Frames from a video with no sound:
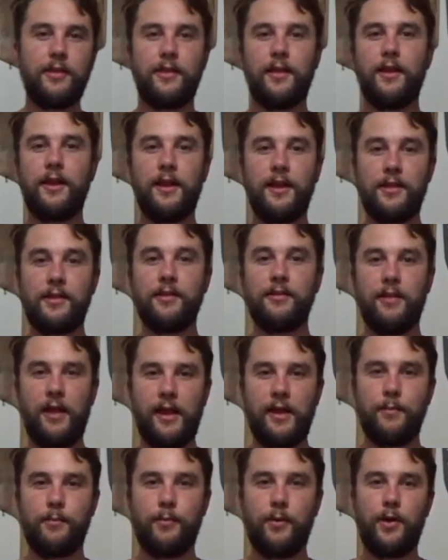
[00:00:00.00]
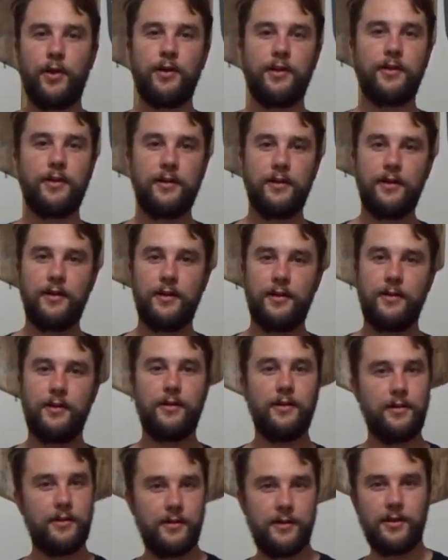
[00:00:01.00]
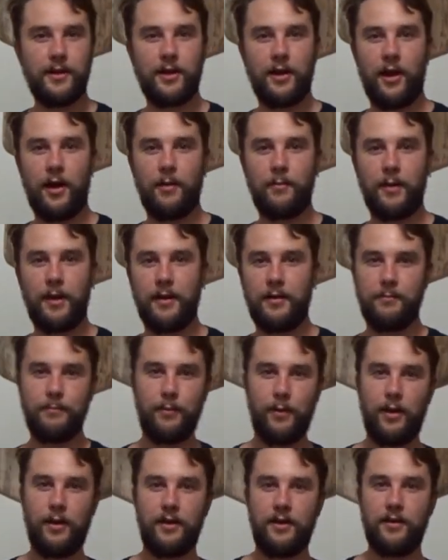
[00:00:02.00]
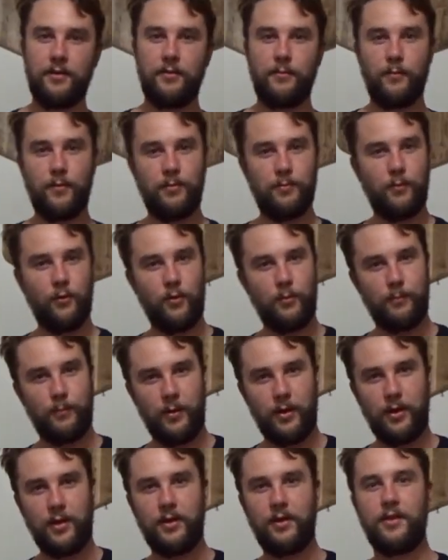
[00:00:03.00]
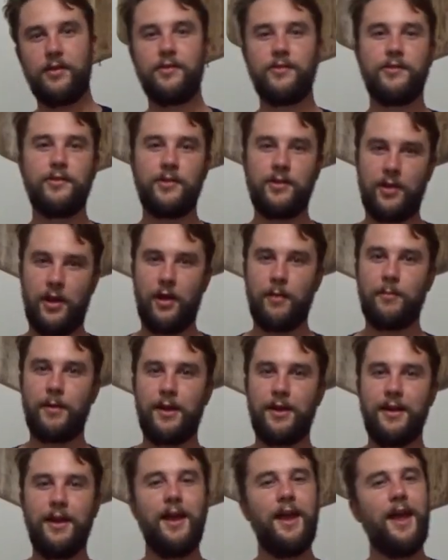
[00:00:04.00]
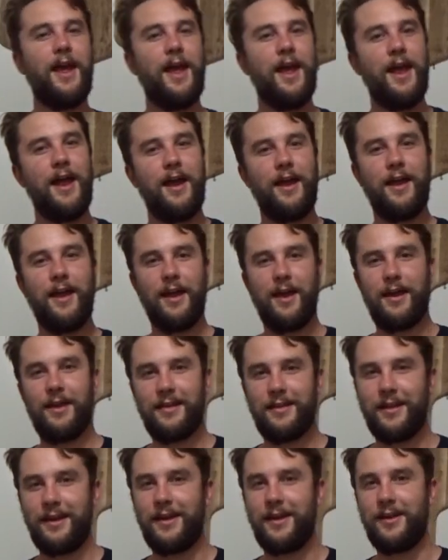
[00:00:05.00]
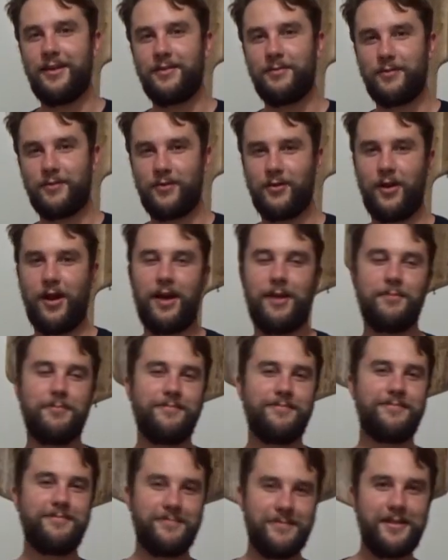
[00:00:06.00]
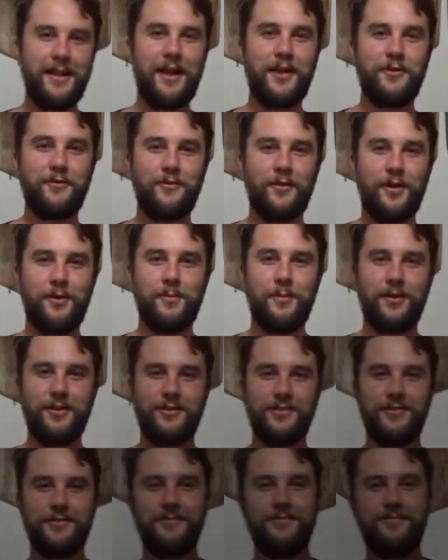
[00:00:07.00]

then hit the like button, the comment button with more buttons to comment, then hit subscribe. Thank you very much.